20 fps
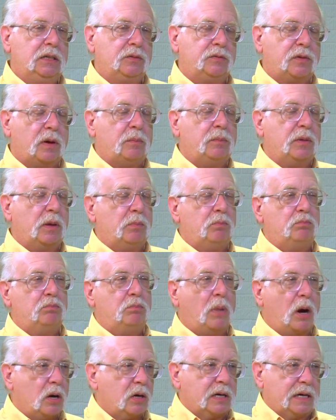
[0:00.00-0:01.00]
from the
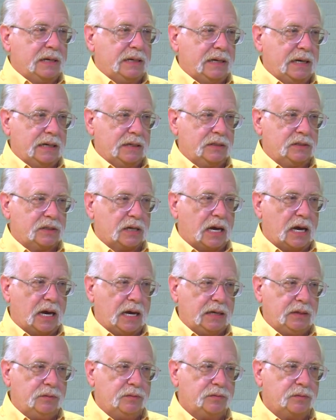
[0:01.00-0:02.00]
marketing
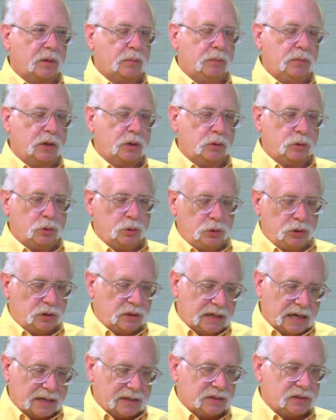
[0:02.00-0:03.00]
side, from the who you
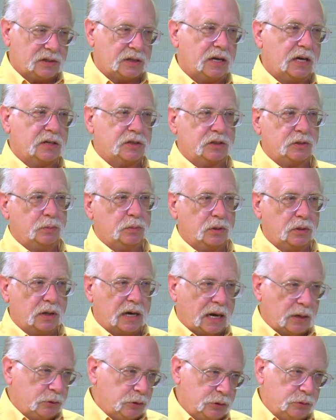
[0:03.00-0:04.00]
get as a customer,
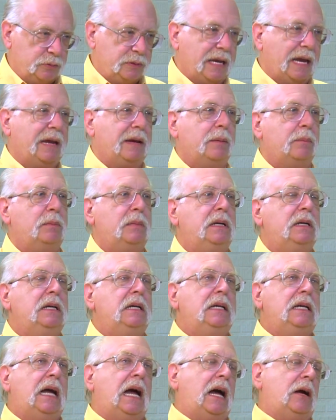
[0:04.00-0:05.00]
how you get them,
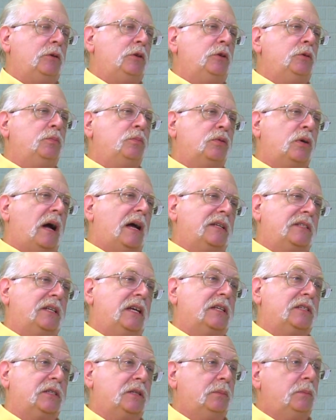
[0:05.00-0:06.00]
how you
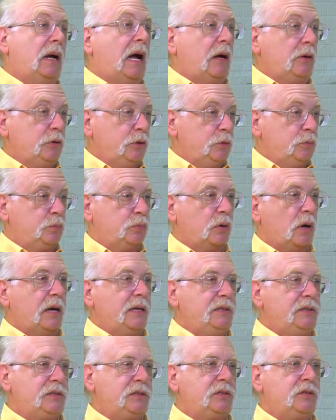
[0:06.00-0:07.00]
process them, how you
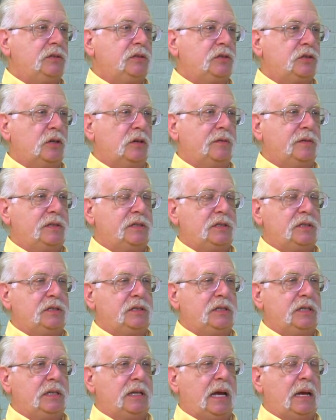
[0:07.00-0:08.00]
price services
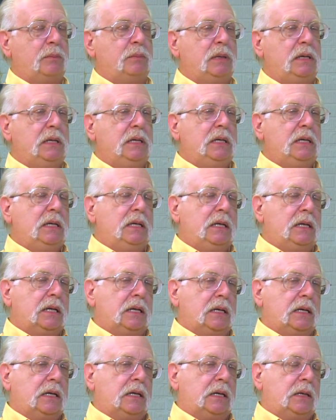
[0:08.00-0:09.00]
to them.
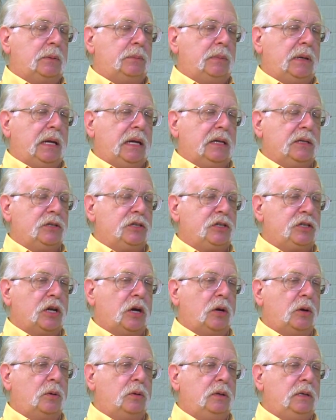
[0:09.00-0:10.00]
Um, and
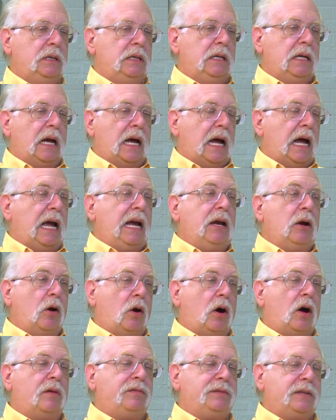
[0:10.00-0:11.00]
so I
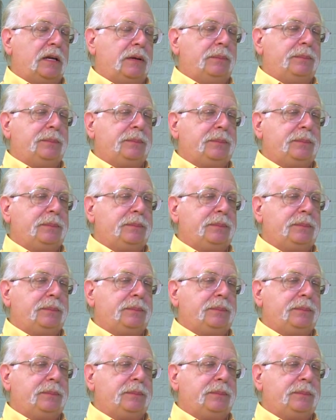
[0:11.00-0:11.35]
often